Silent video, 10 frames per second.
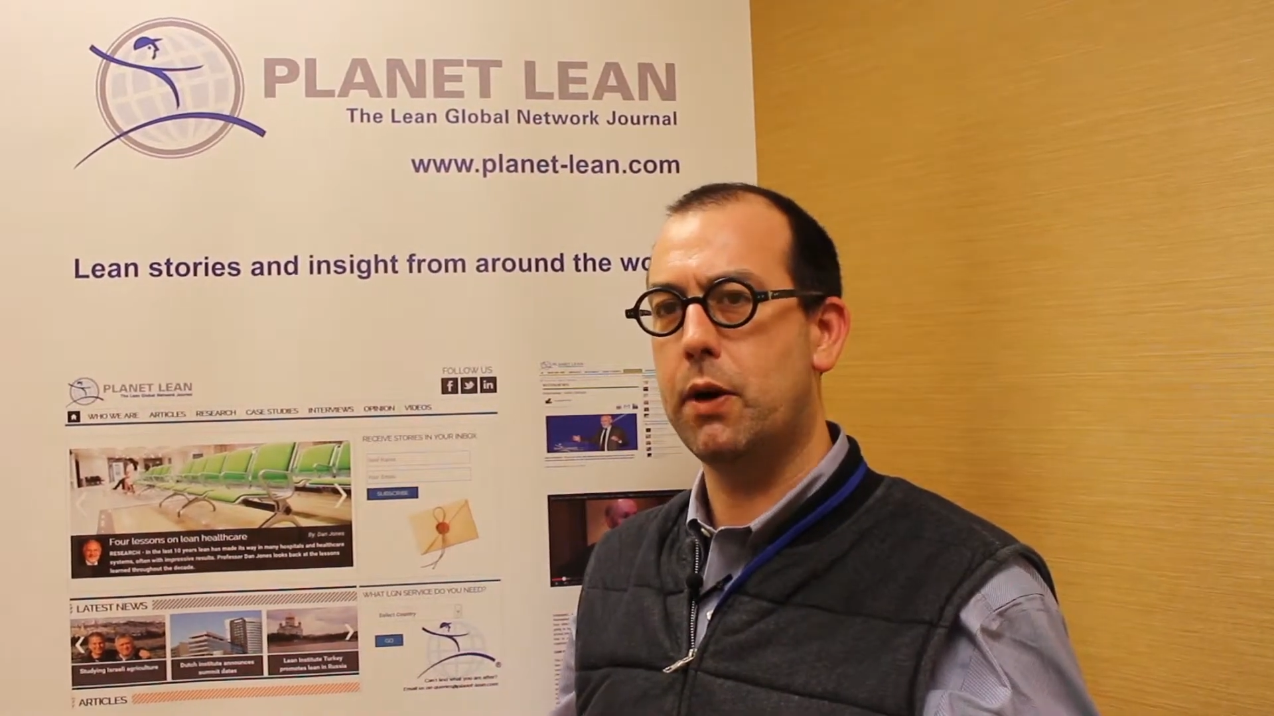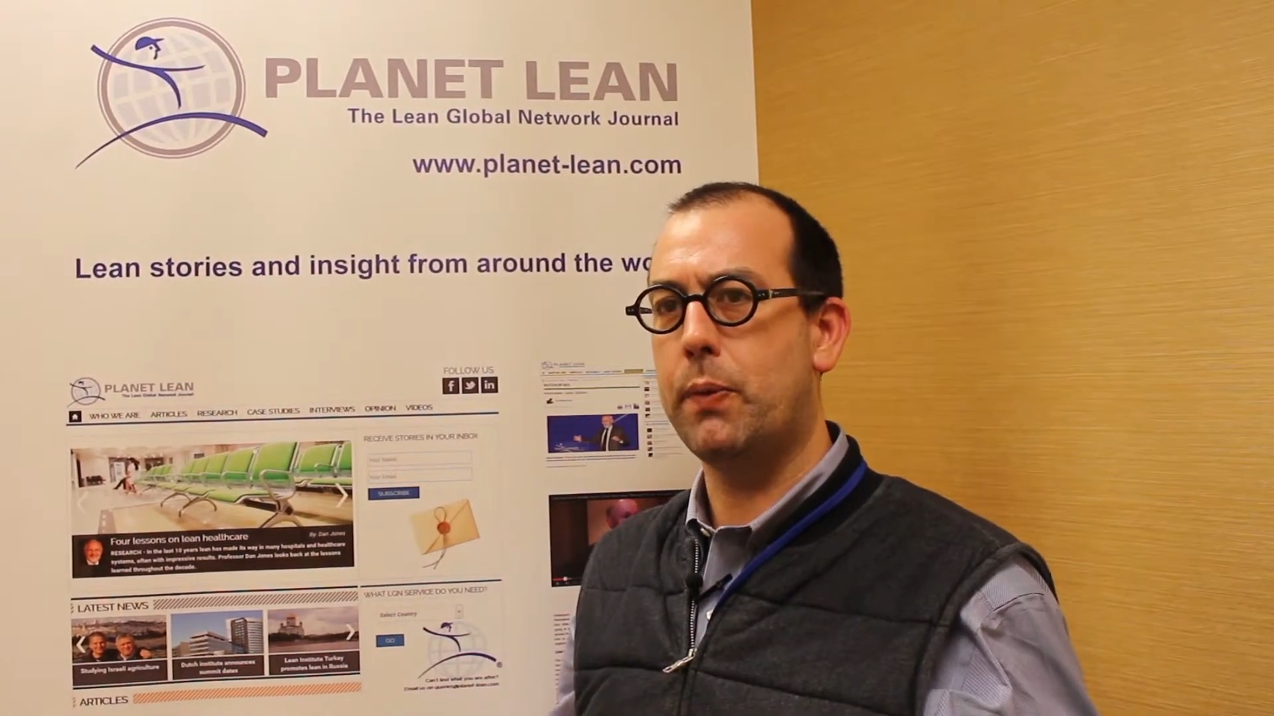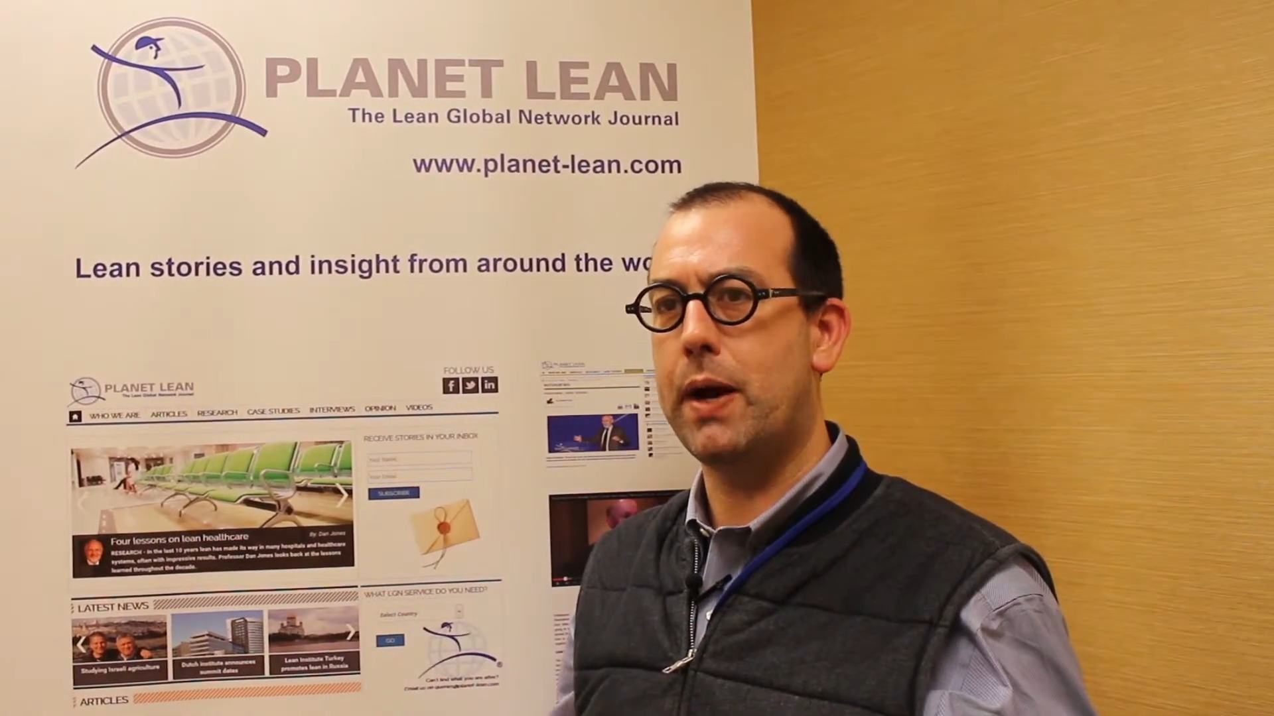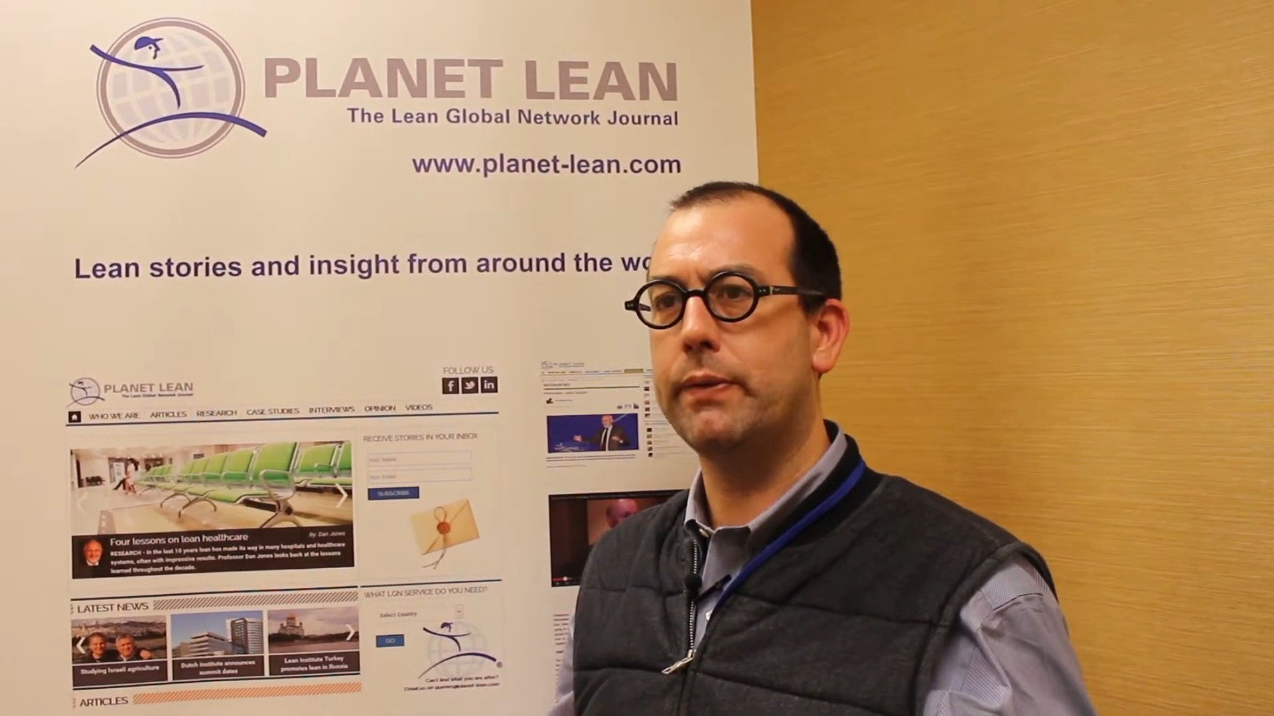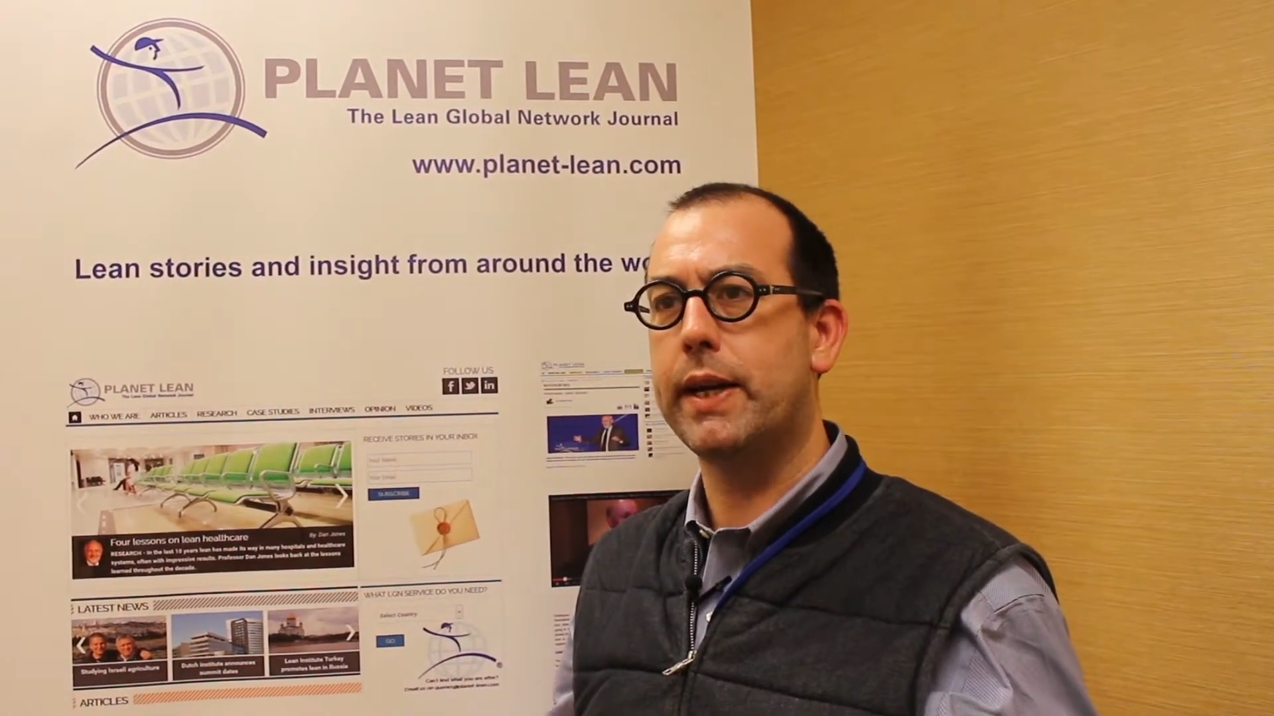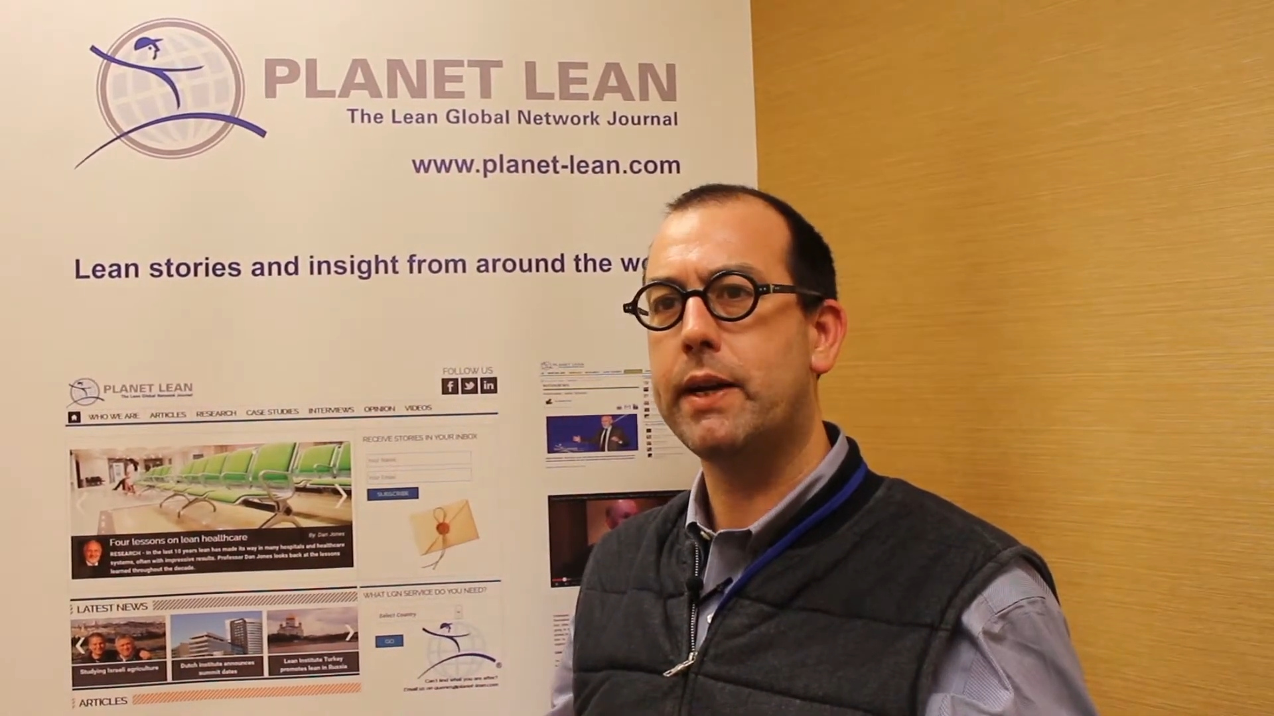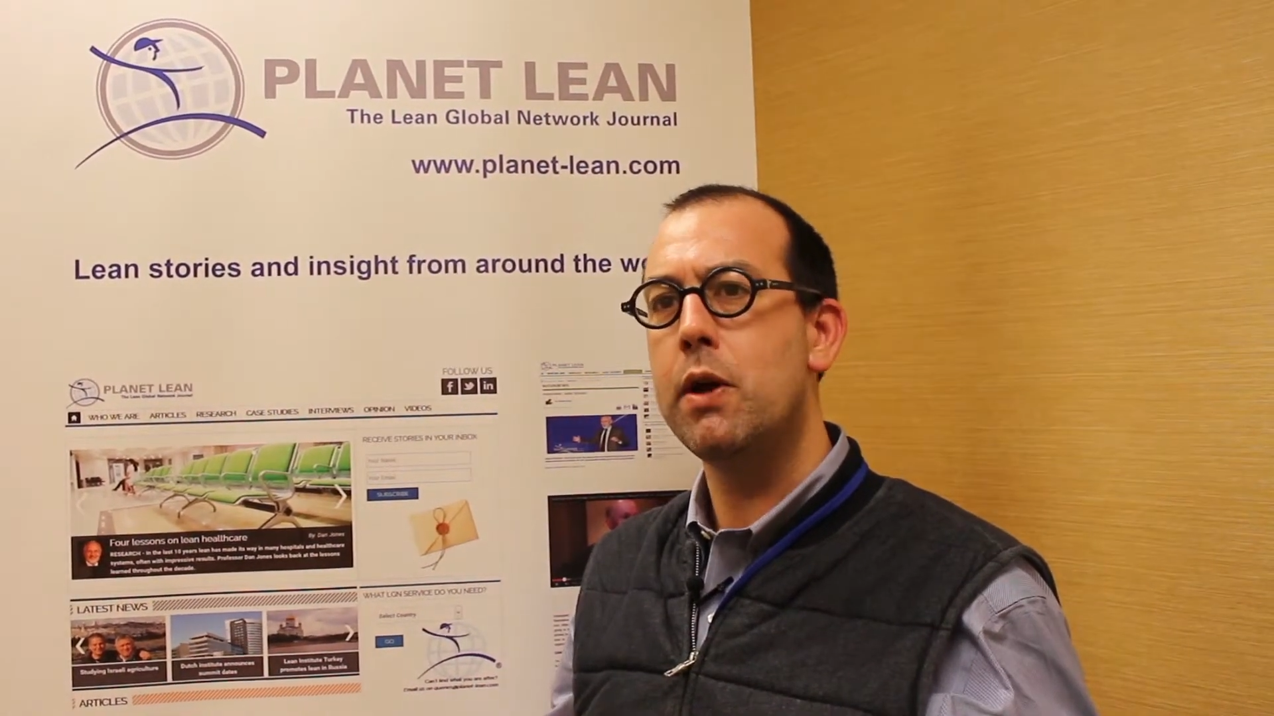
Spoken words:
around